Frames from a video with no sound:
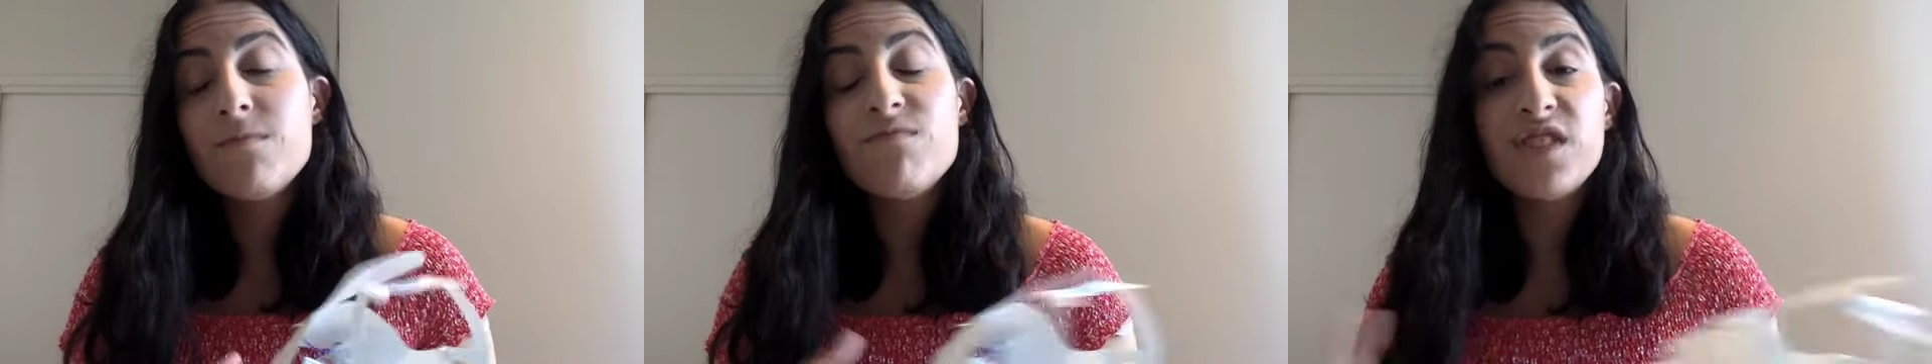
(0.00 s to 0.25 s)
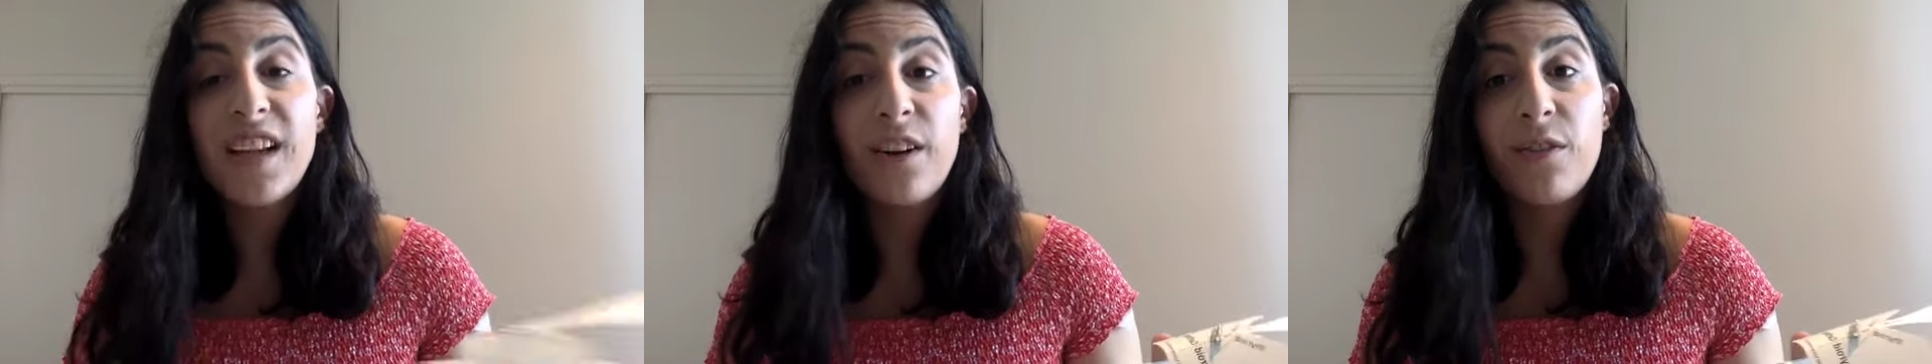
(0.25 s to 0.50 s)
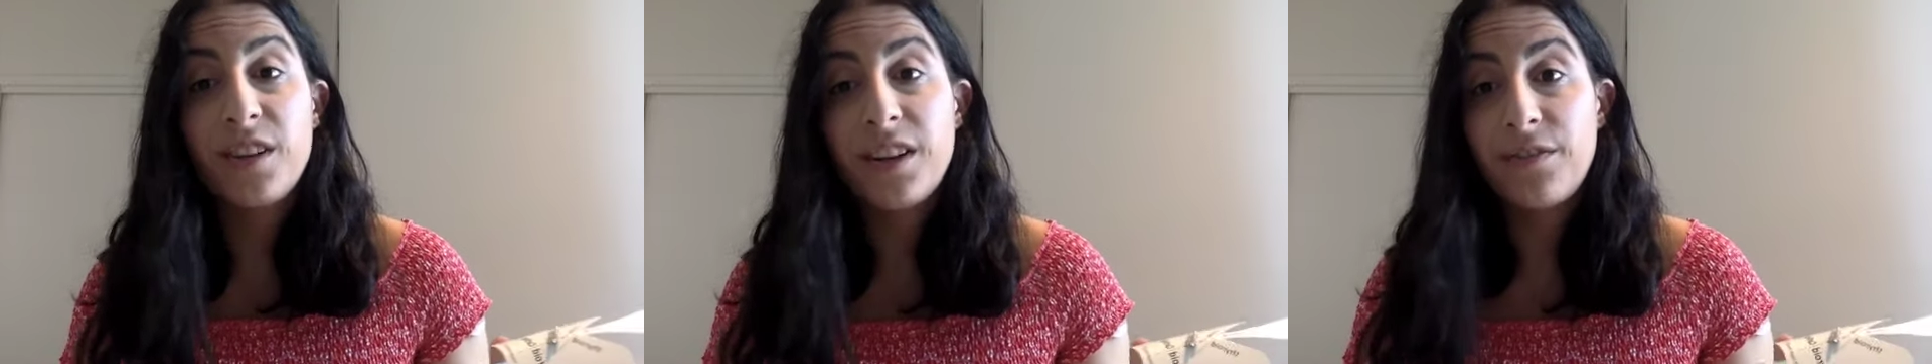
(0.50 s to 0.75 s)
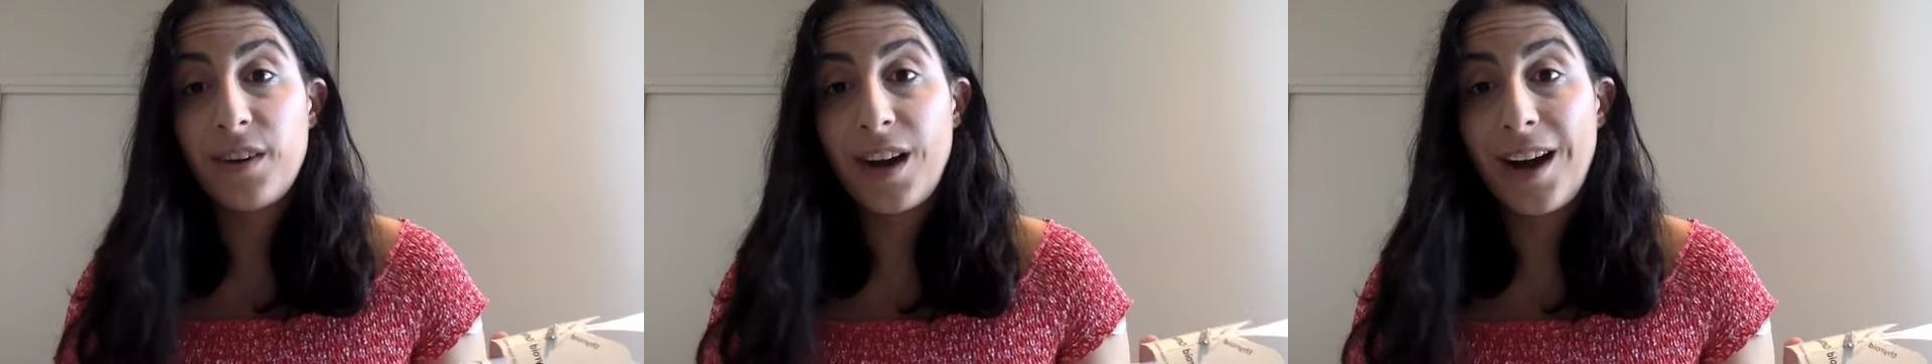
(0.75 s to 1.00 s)
just like all the
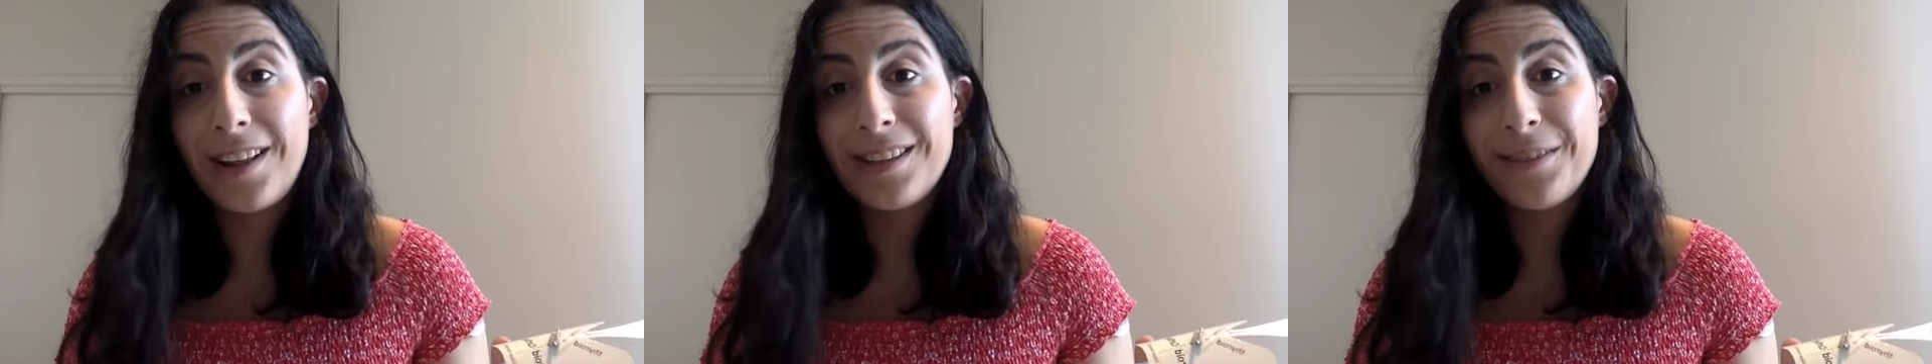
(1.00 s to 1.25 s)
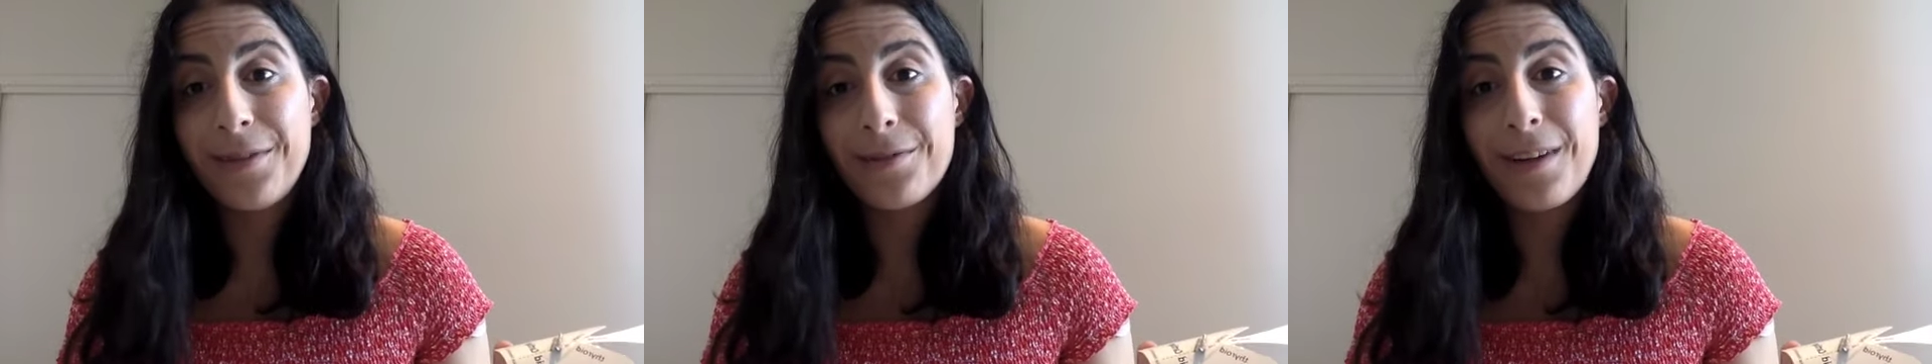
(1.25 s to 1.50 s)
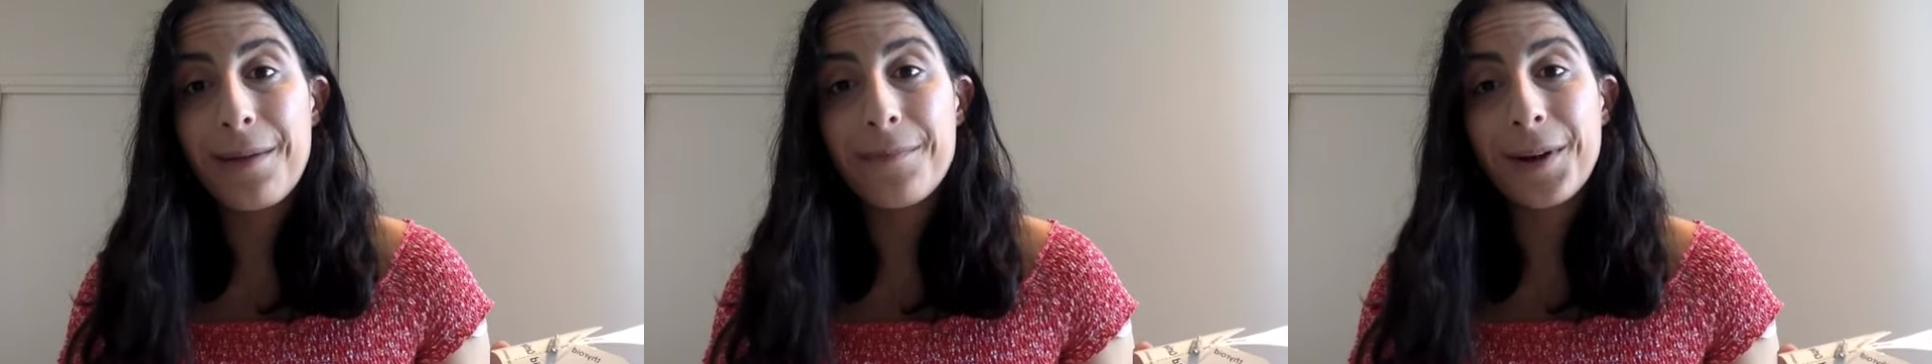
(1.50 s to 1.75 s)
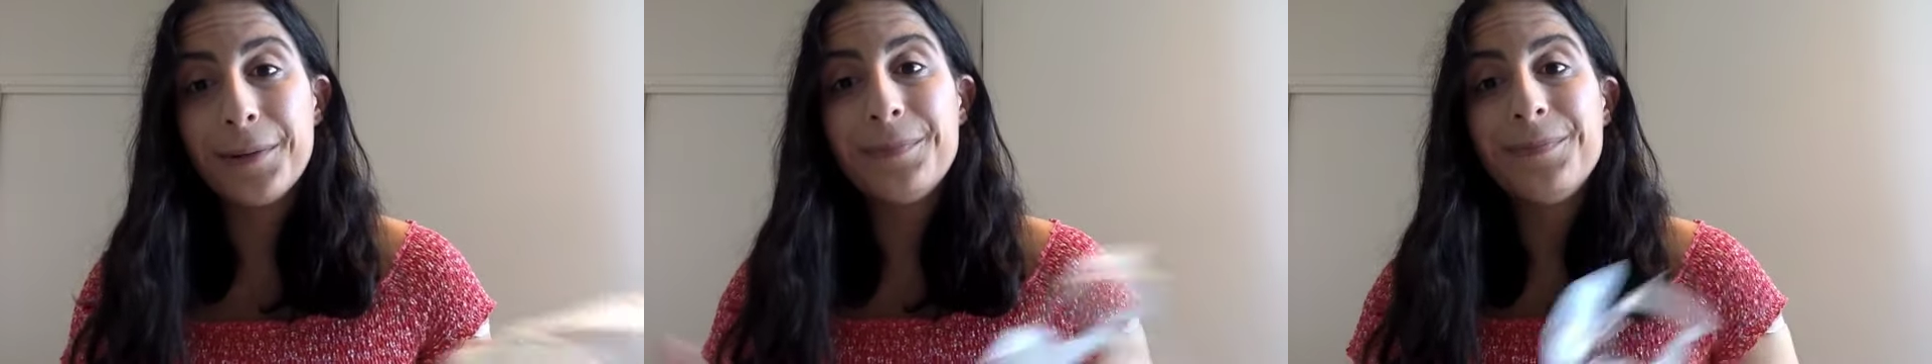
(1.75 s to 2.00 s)
different colours of the
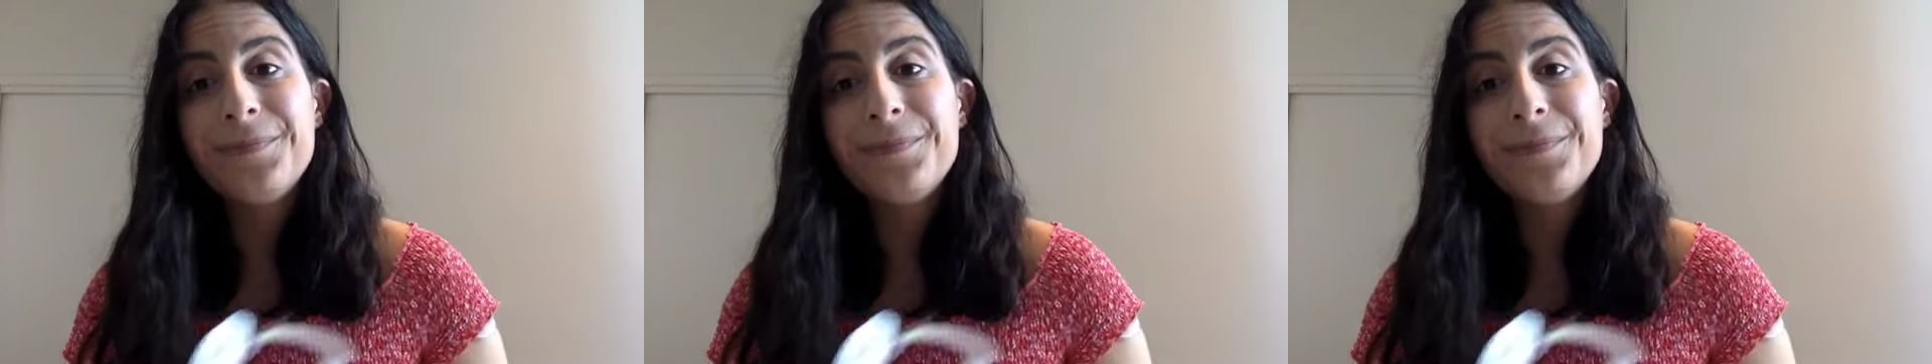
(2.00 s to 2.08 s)
rainbow.